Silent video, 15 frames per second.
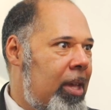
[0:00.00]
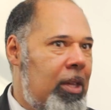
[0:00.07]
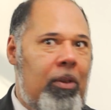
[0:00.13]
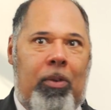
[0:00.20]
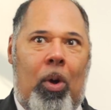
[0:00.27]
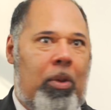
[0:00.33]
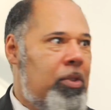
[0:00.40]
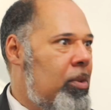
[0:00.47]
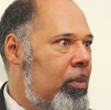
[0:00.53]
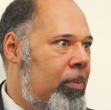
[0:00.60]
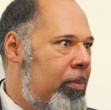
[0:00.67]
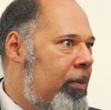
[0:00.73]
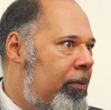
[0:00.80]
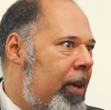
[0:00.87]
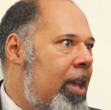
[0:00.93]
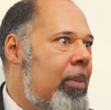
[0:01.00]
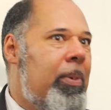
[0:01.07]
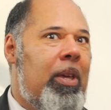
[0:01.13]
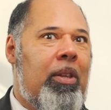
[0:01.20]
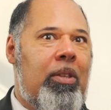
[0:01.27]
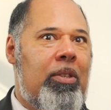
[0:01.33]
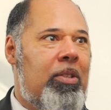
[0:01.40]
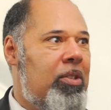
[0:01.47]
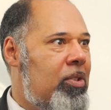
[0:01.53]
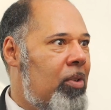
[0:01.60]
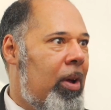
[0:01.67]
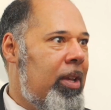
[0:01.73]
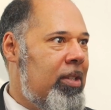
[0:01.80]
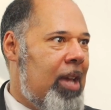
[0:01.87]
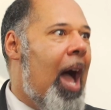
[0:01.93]
You've got sort of the Fabians
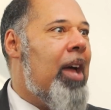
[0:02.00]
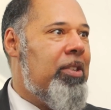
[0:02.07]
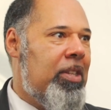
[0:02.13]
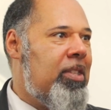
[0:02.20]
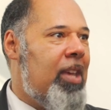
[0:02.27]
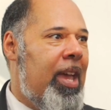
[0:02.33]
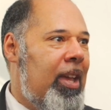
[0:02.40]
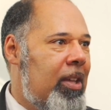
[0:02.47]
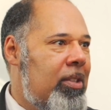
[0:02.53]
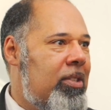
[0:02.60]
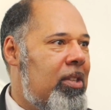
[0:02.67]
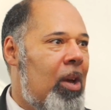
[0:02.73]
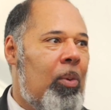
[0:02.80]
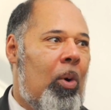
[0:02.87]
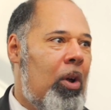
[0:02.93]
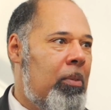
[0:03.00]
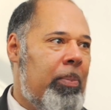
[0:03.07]
trying to agitate and so on,